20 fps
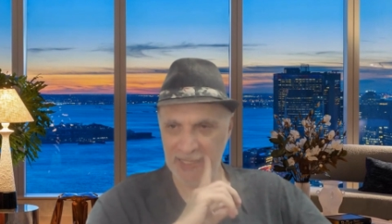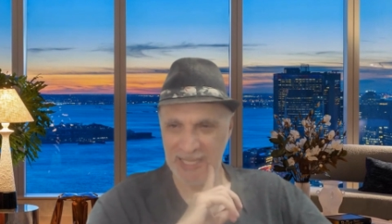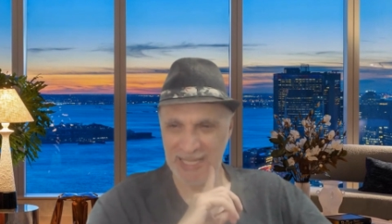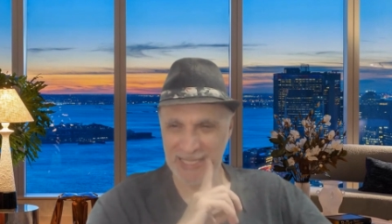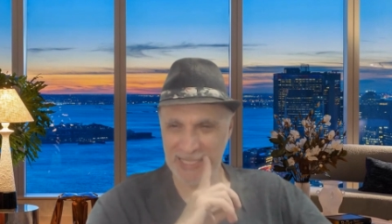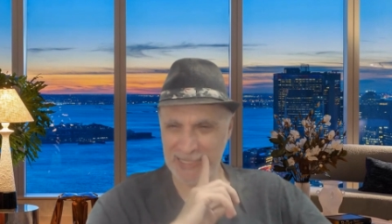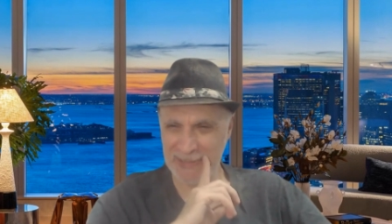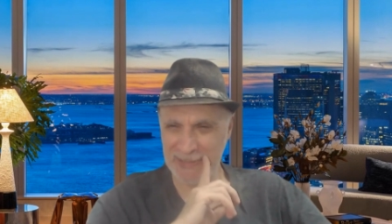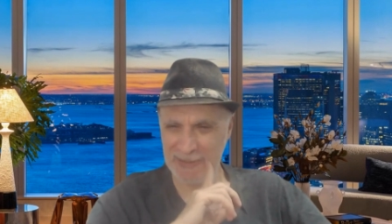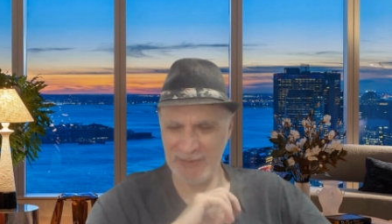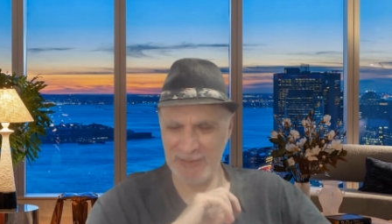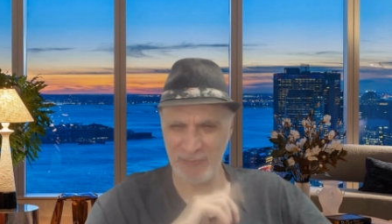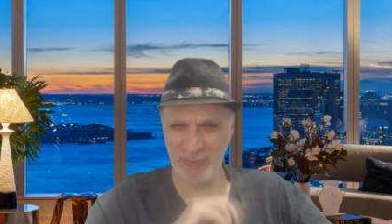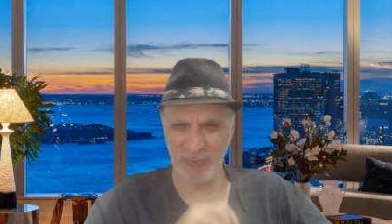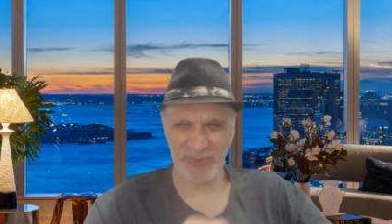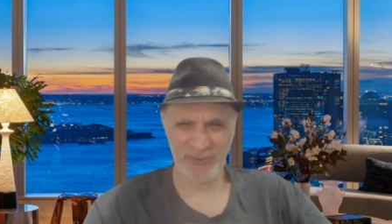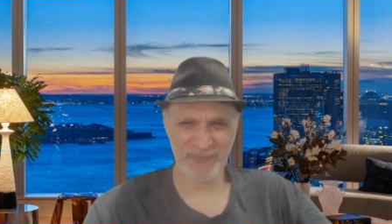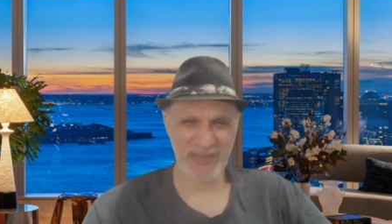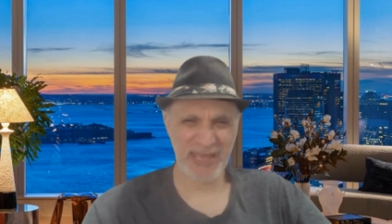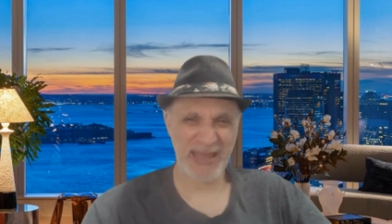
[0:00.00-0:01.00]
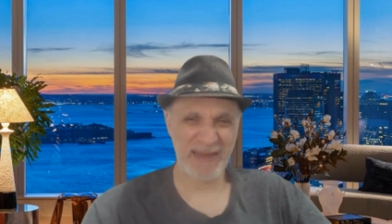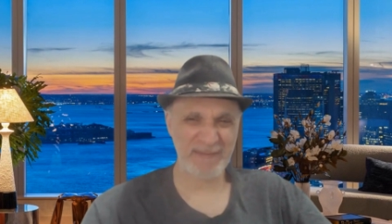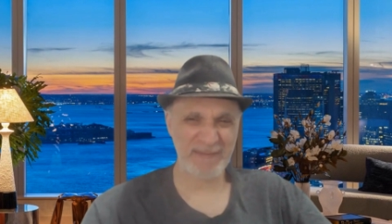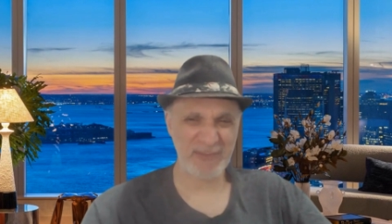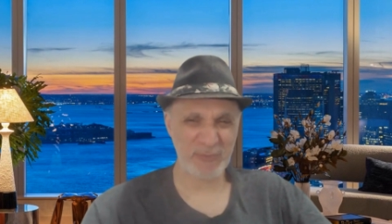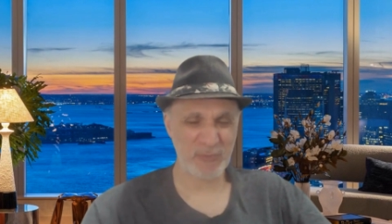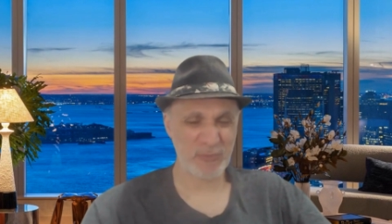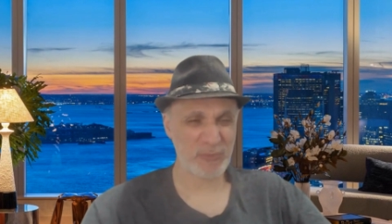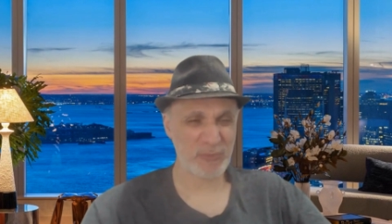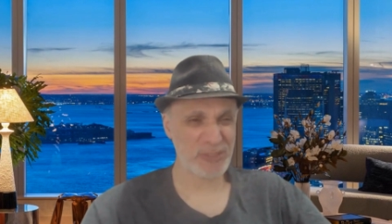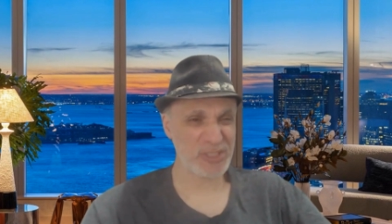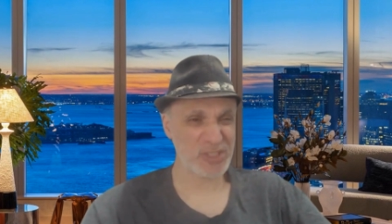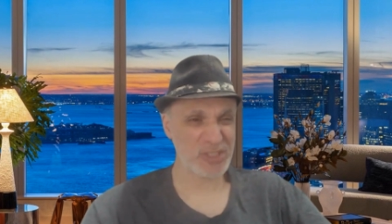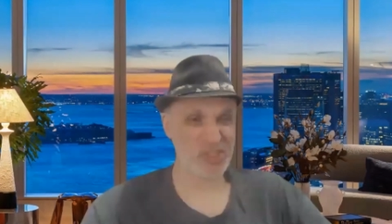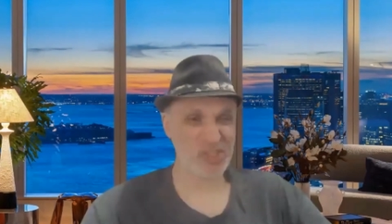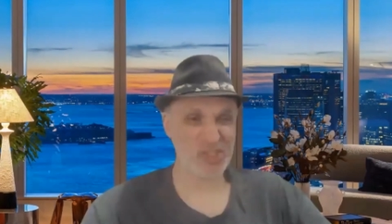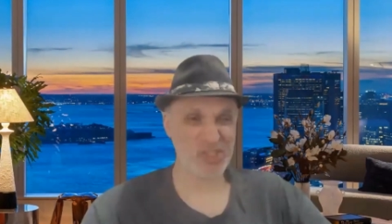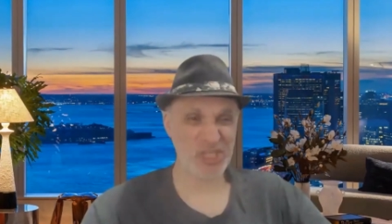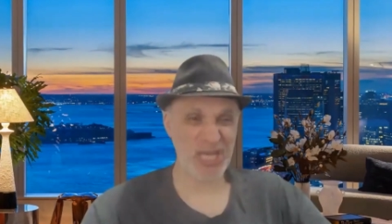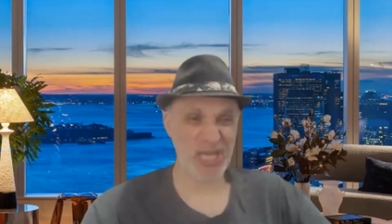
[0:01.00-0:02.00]
And then the word we have the
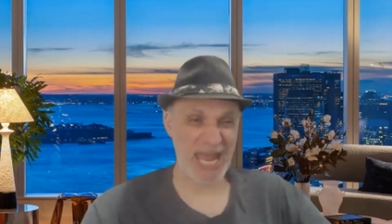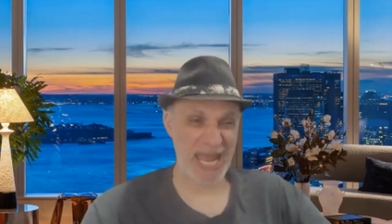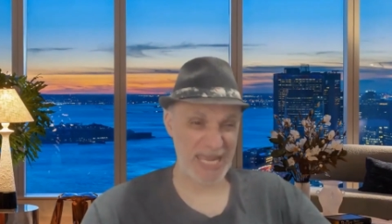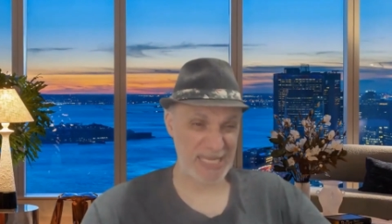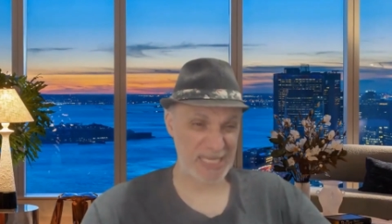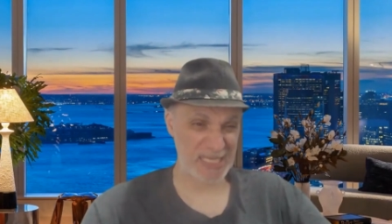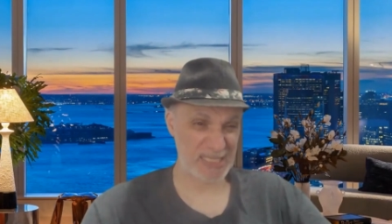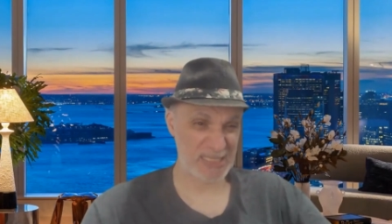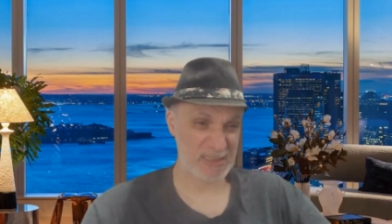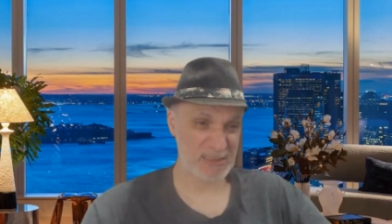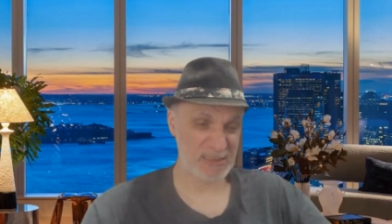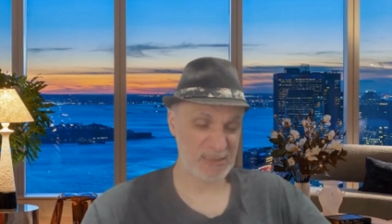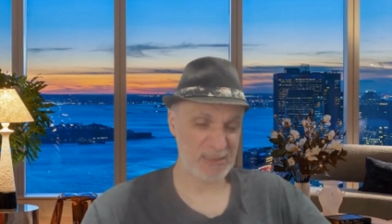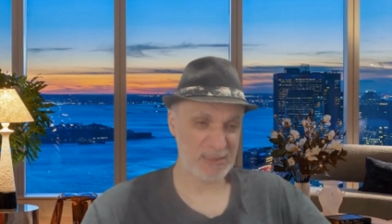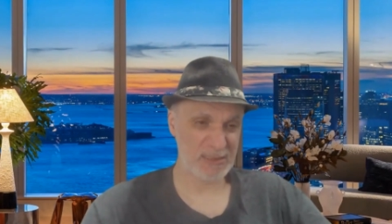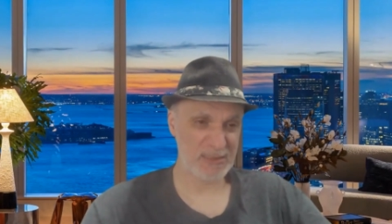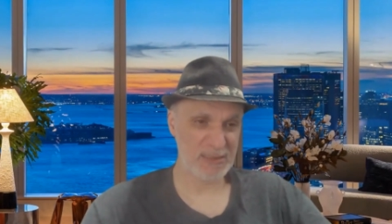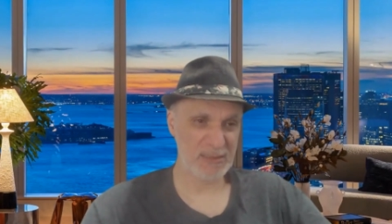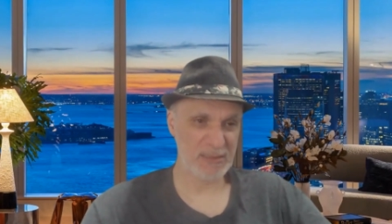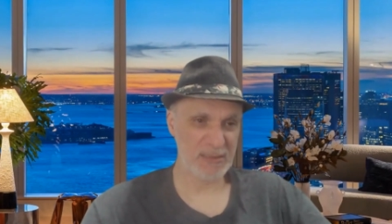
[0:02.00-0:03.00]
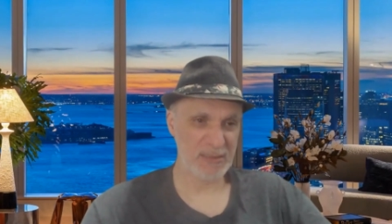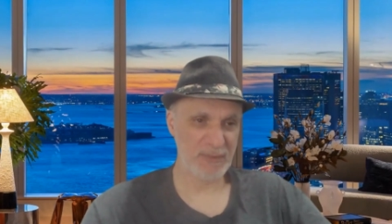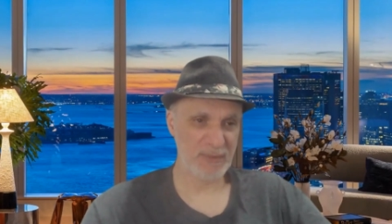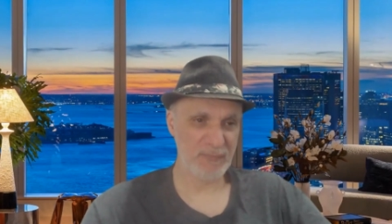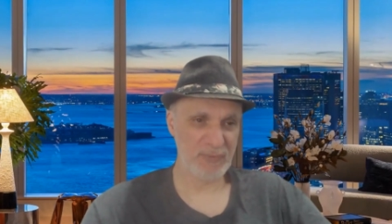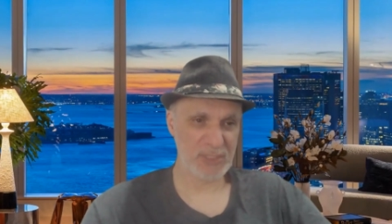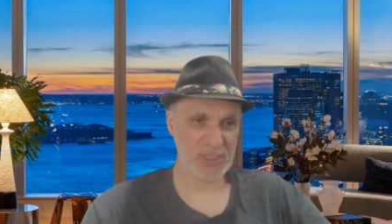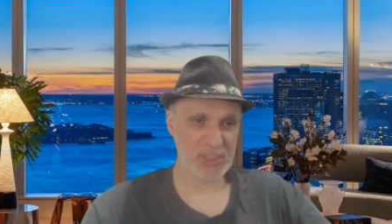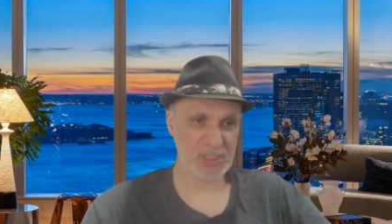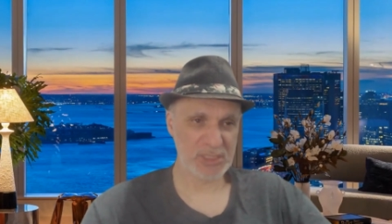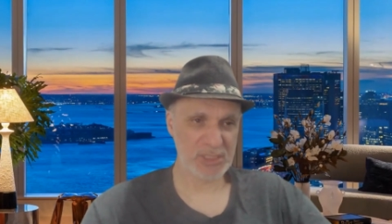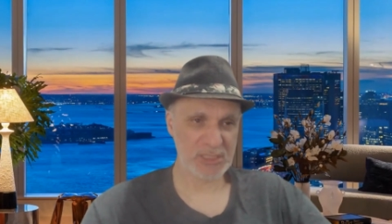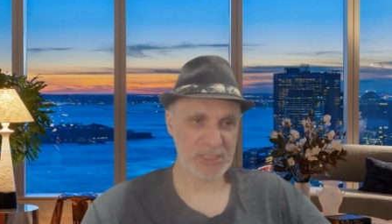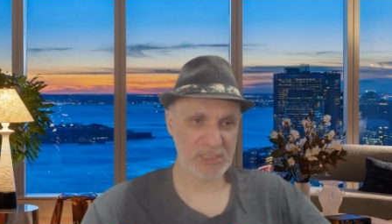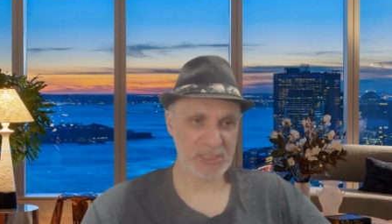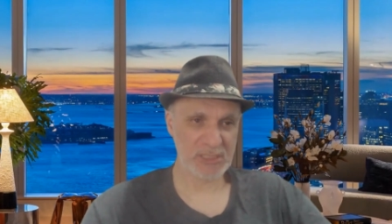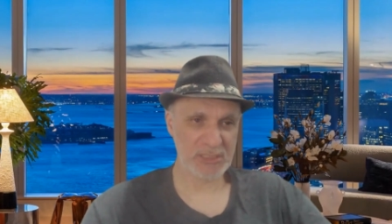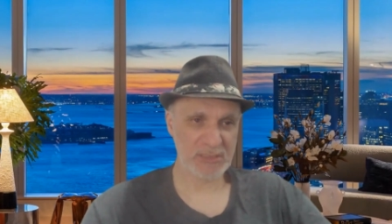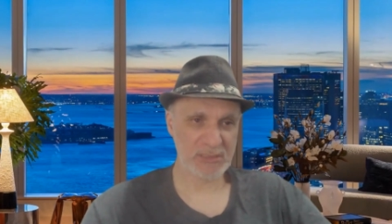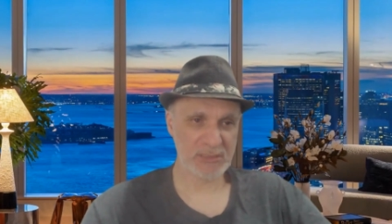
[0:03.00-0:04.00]
word jacked, which
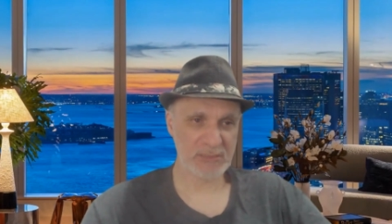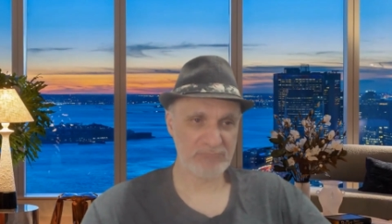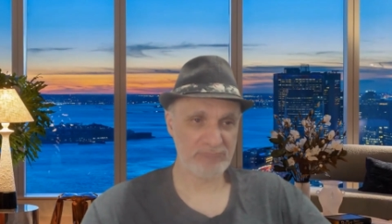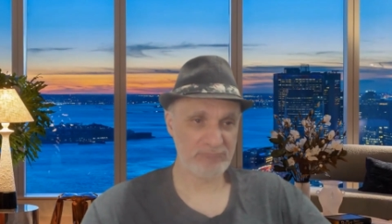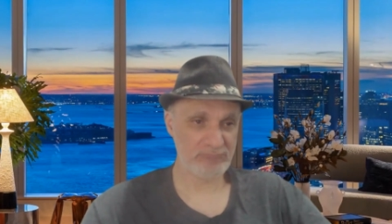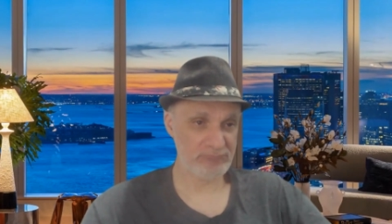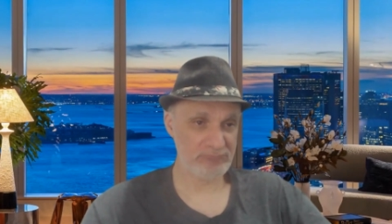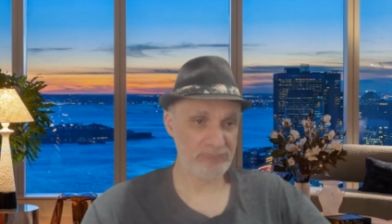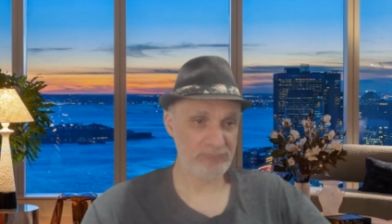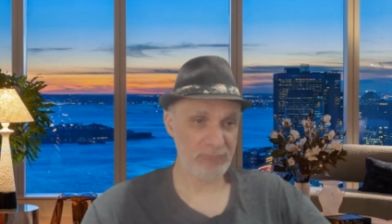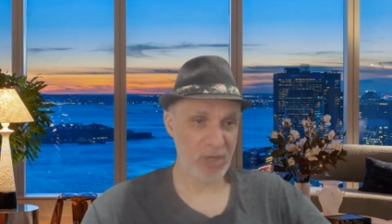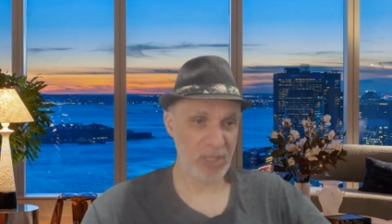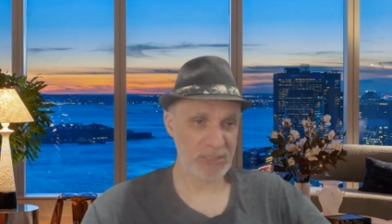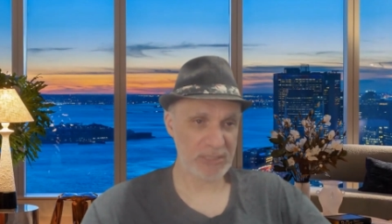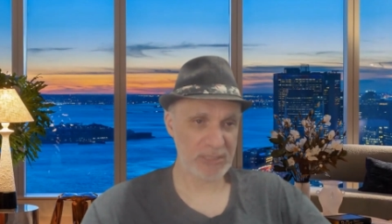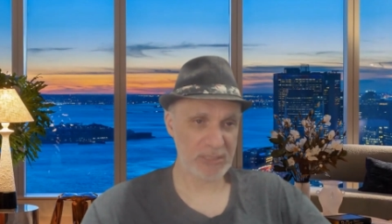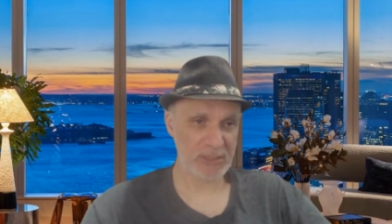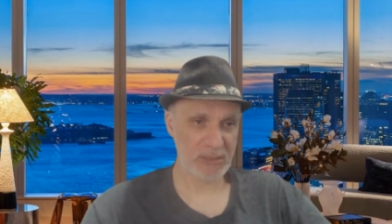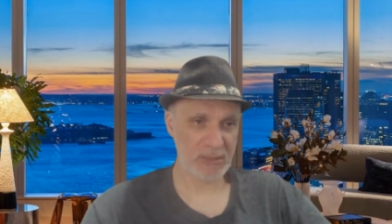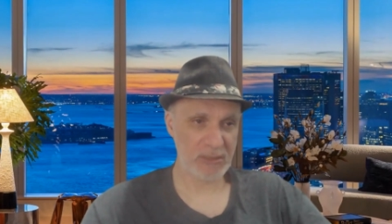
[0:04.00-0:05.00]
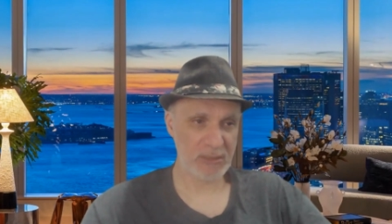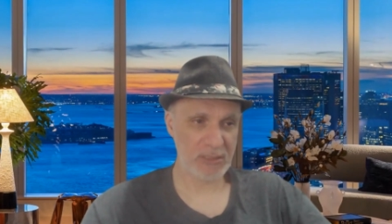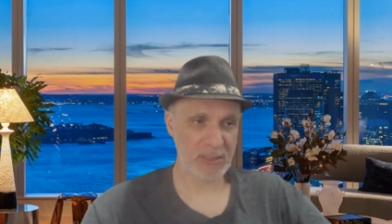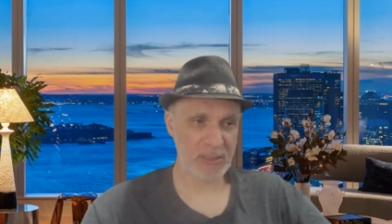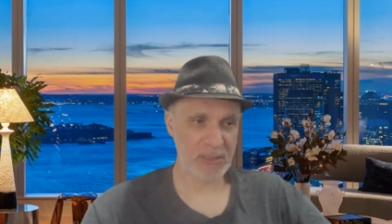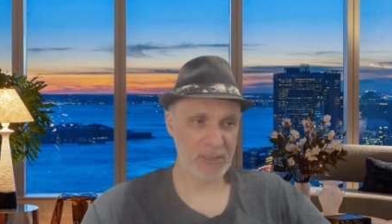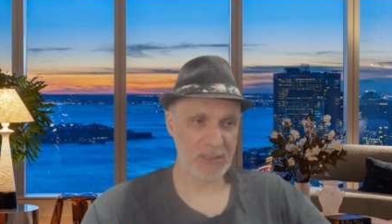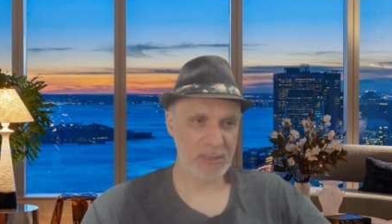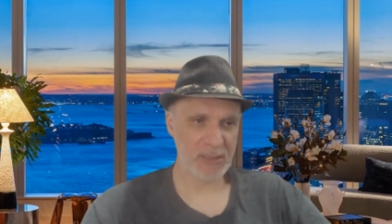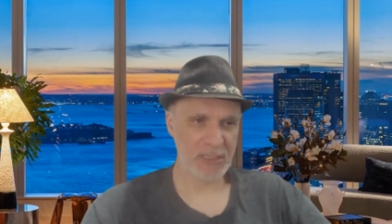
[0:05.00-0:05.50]
is muscular.